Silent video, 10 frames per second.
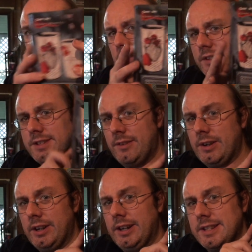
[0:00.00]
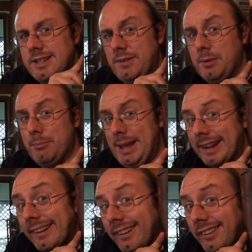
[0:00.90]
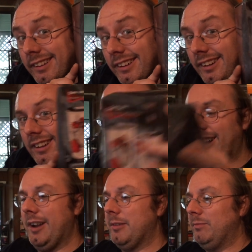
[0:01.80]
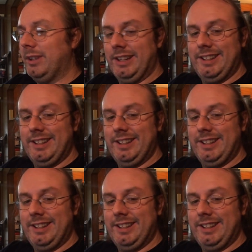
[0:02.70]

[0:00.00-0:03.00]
It's not very. It's not very big. Um,